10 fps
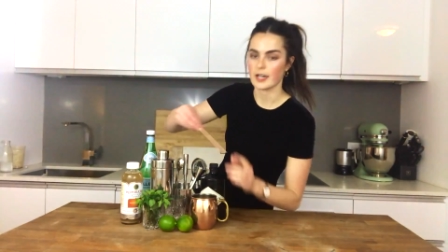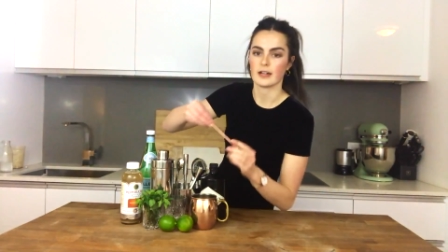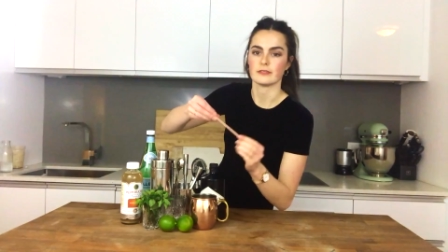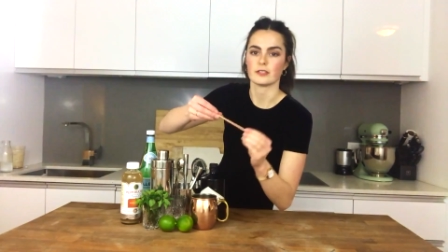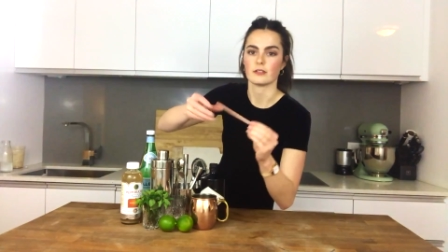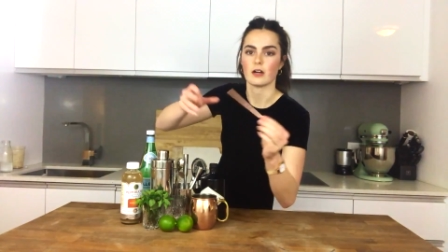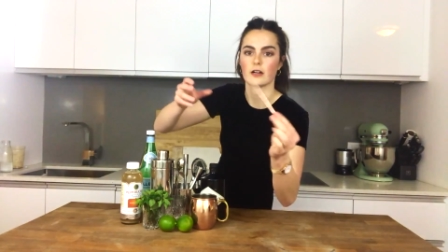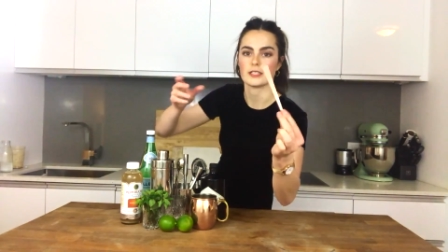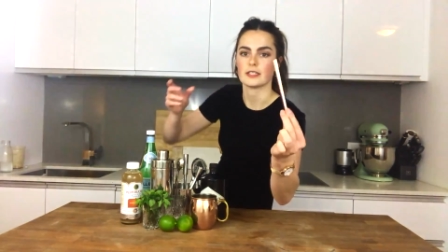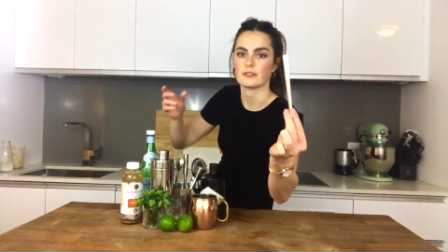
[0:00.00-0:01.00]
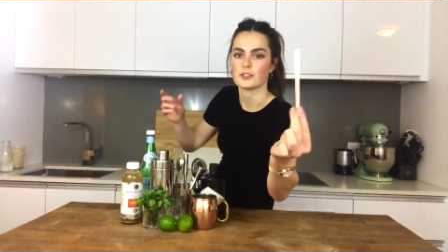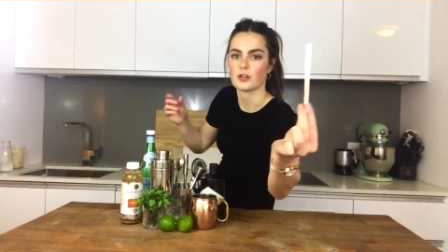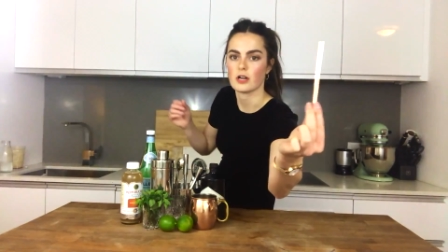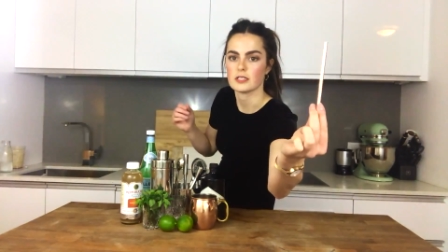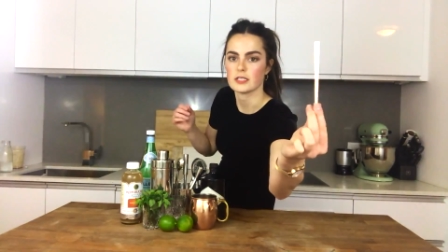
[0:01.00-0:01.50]
I have little cocktail
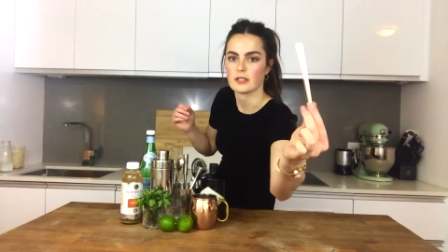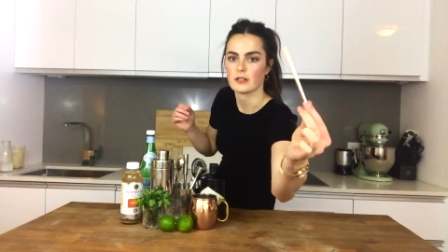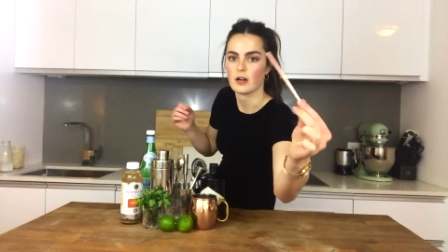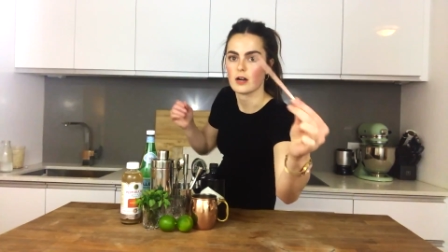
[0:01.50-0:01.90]
straws that are